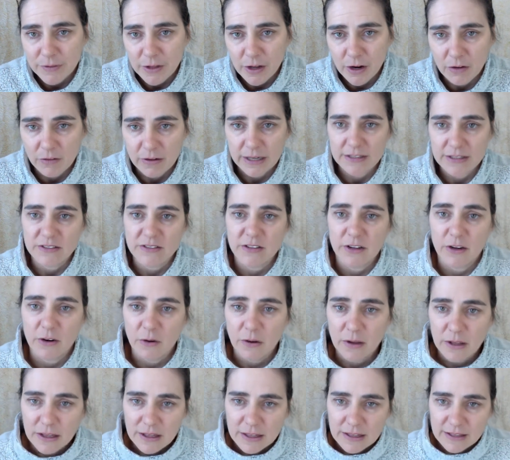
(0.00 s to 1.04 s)
All right, so
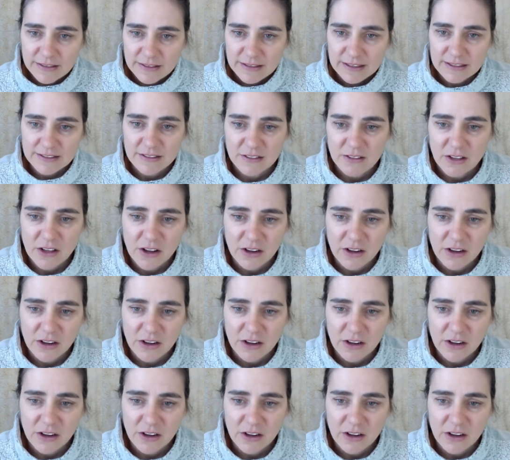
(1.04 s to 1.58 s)
that's a long